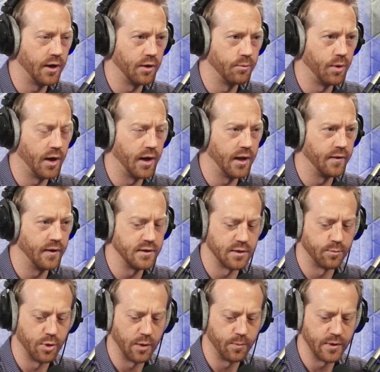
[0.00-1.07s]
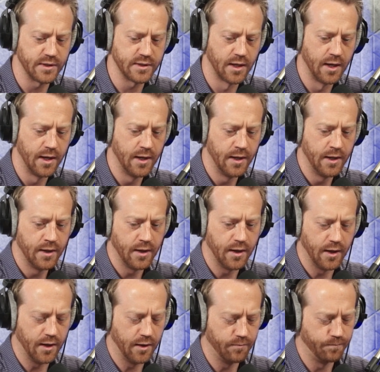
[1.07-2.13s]
your body, and that's the purpose.
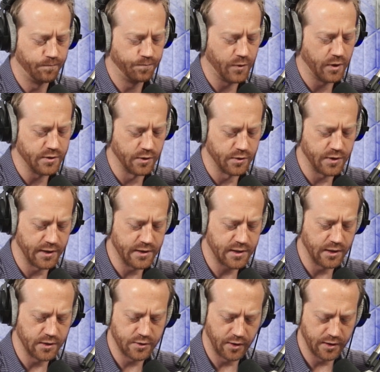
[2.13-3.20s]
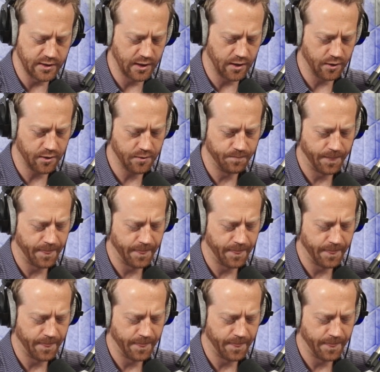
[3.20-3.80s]
So let's get straight to health.